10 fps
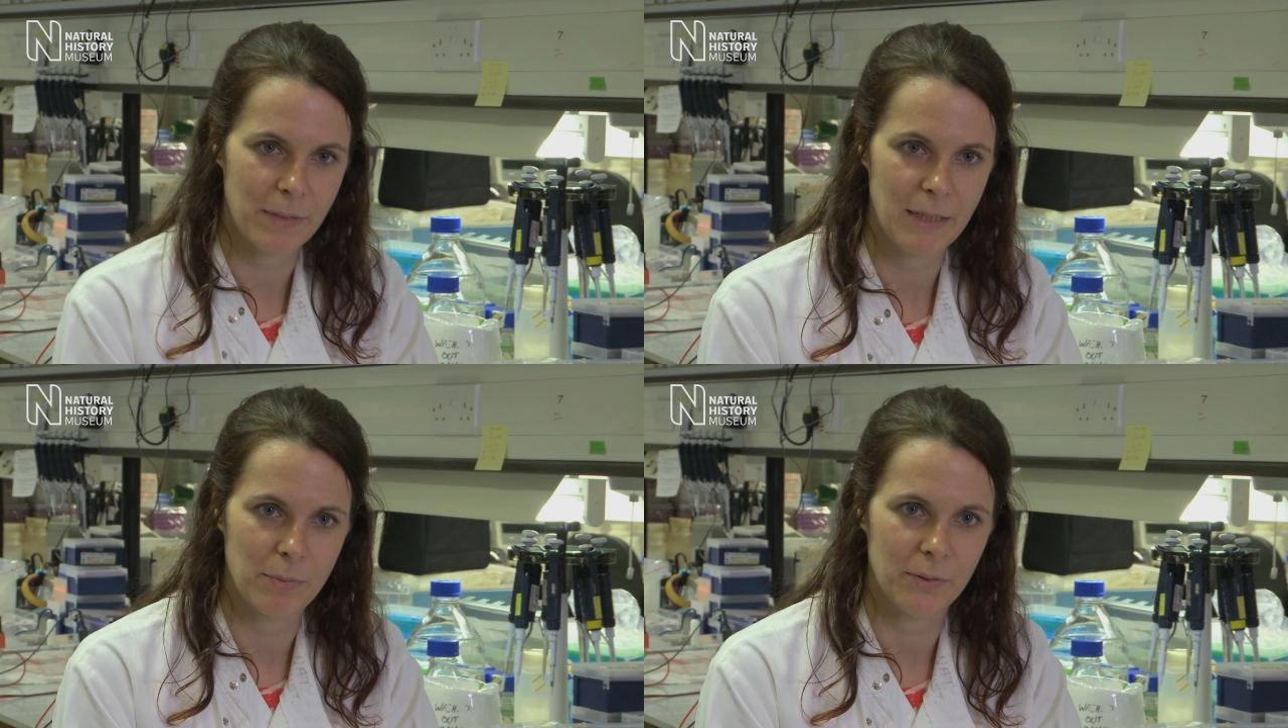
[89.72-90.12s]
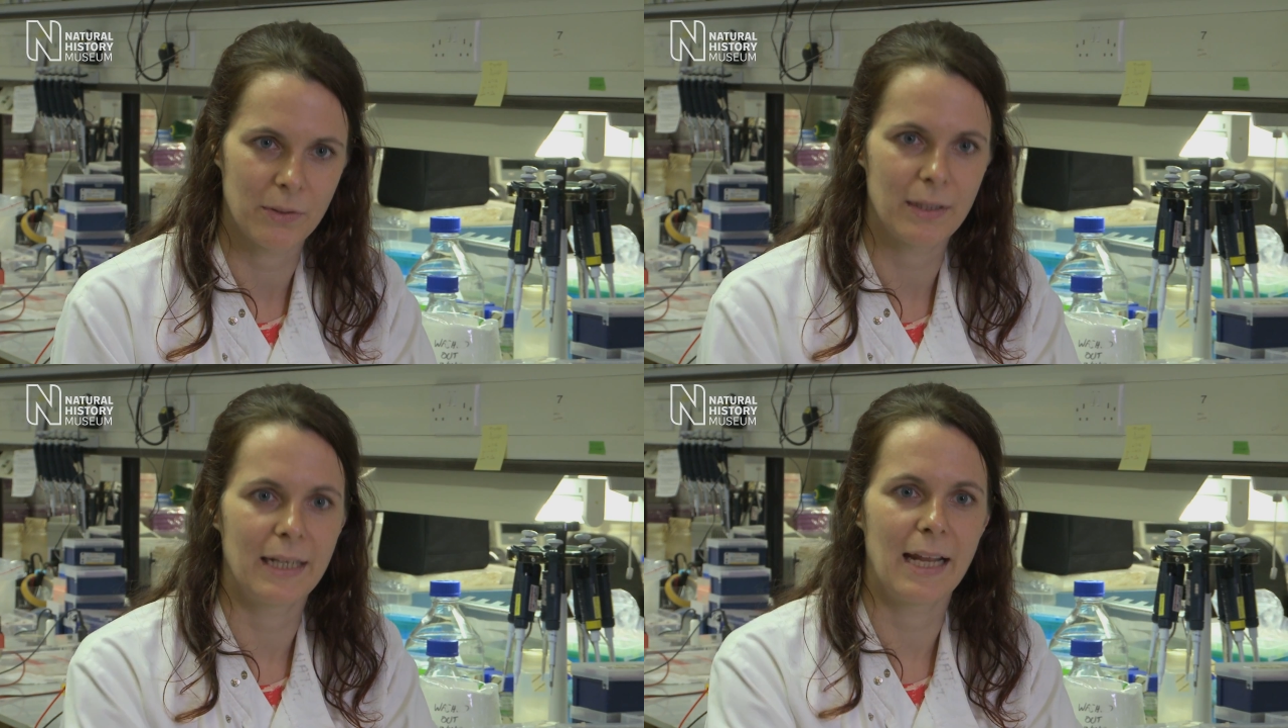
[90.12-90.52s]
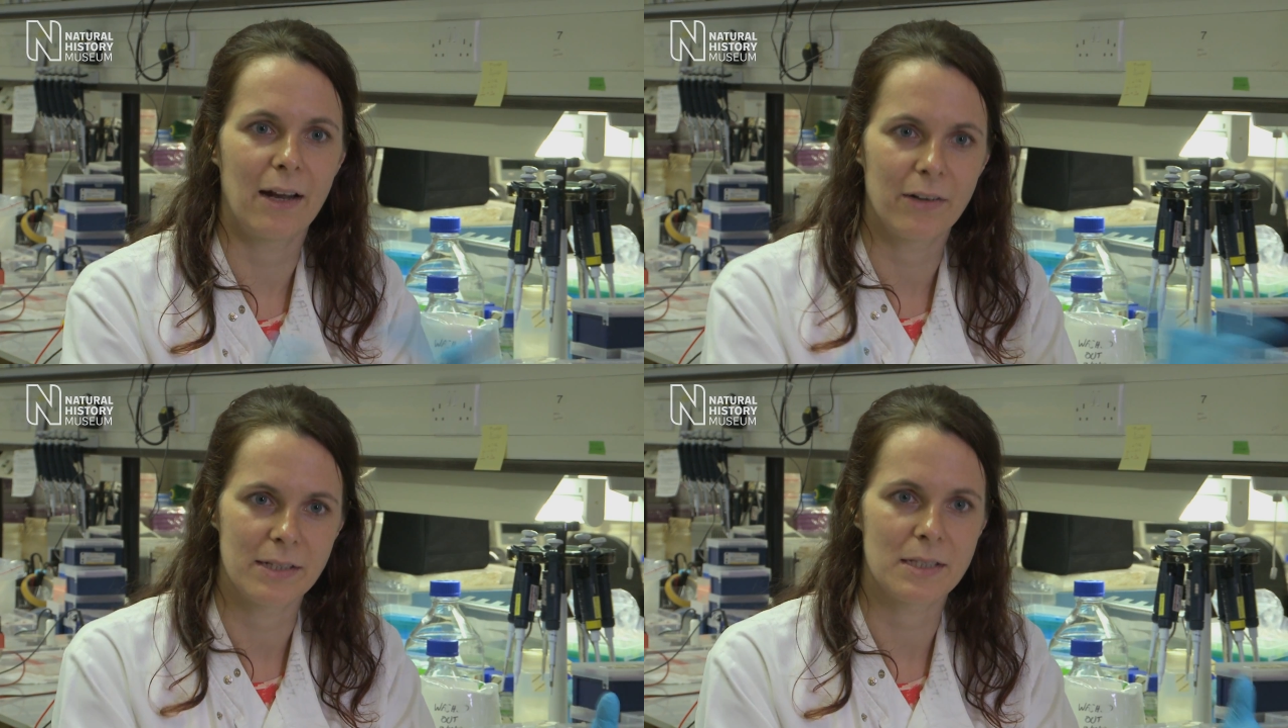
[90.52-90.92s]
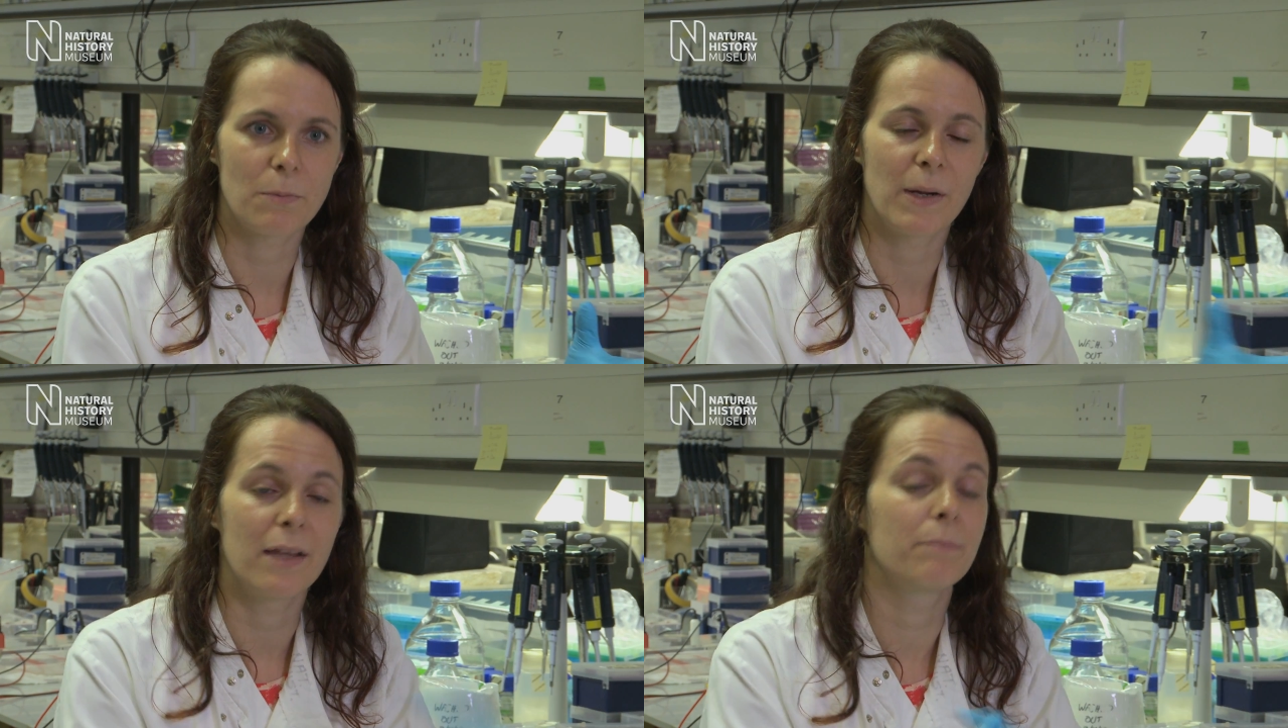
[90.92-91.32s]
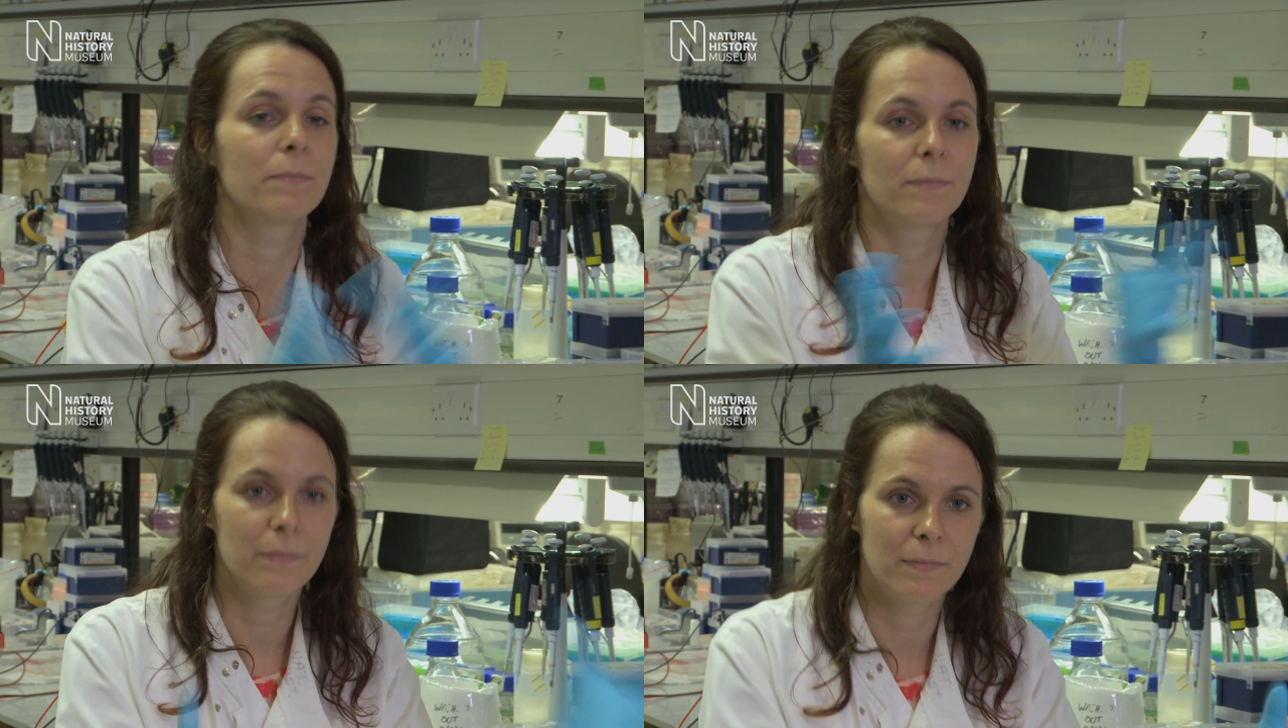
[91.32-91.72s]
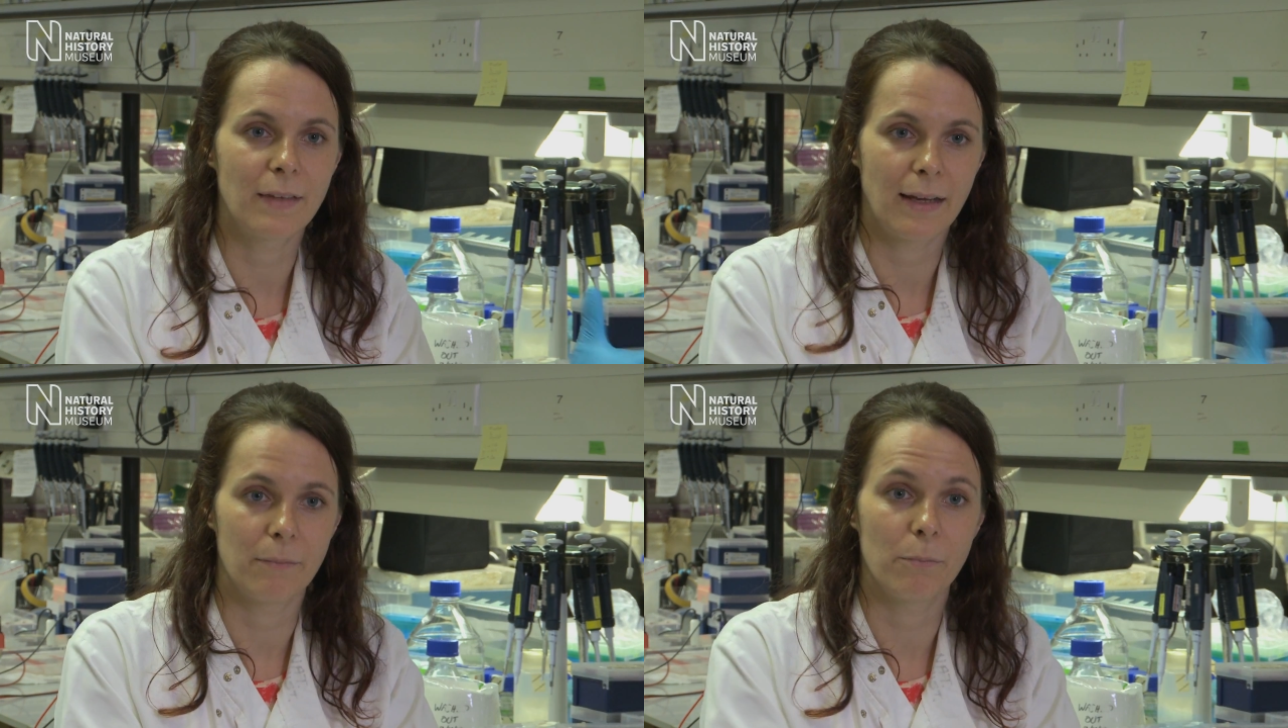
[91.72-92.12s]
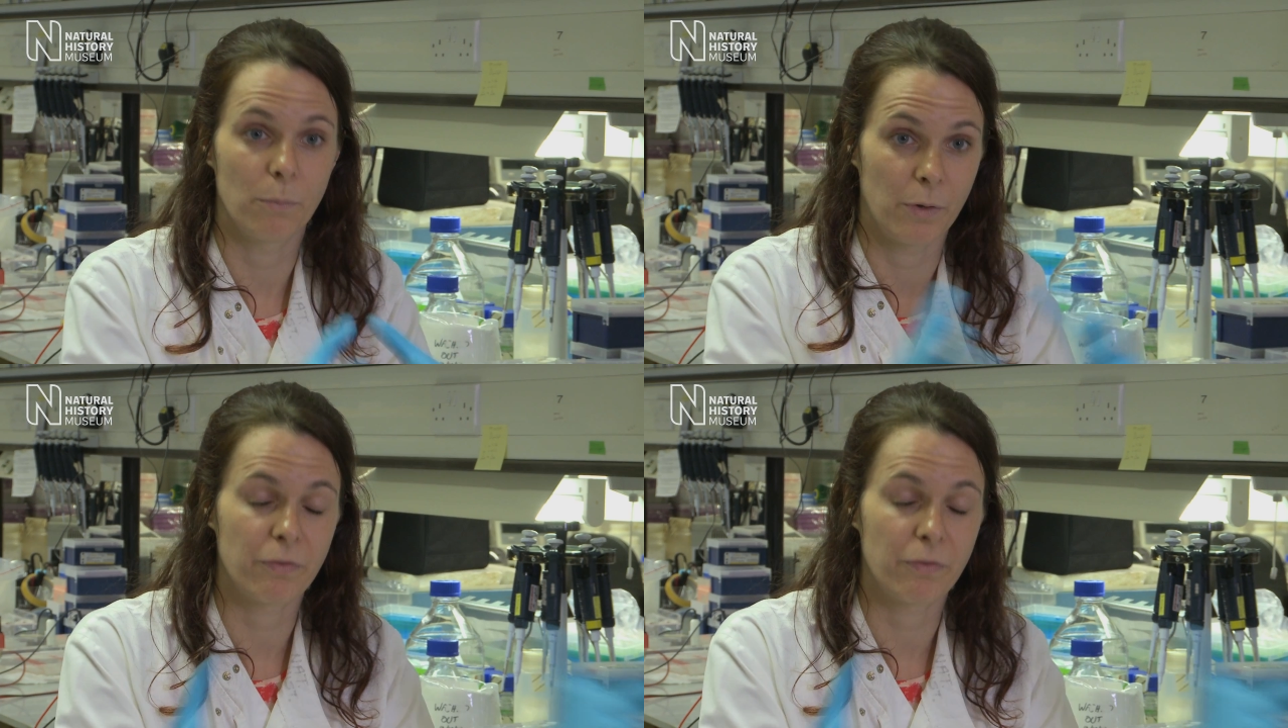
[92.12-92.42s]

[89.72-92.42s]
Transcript: people in areas where we're